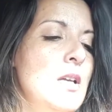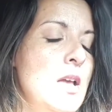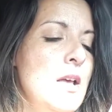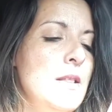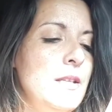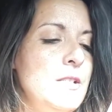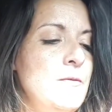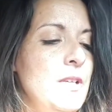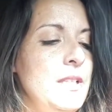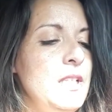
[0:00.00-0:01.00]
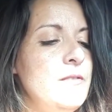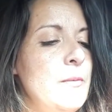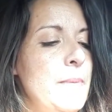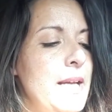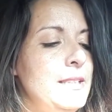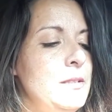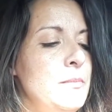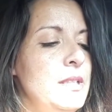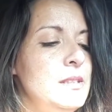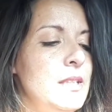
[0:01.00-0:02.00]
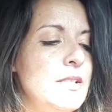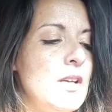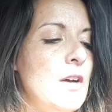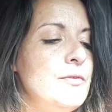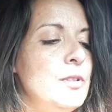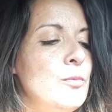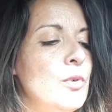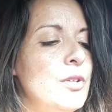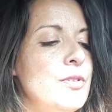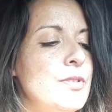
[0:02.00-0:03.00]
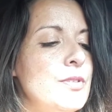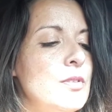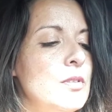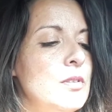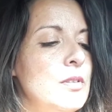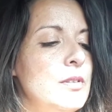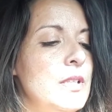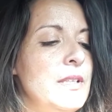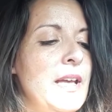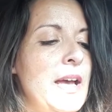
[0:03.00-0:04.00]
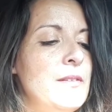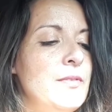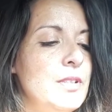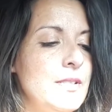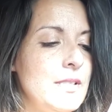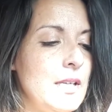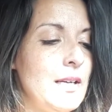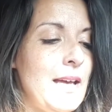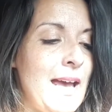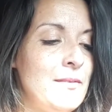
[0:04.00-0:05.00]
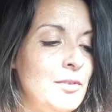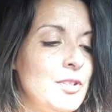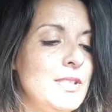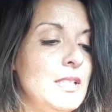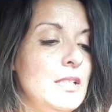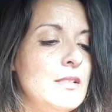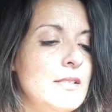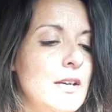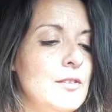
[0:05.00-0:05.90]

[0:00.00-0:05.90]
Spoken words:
This feeling of abandonment is often worse than the adversity itself.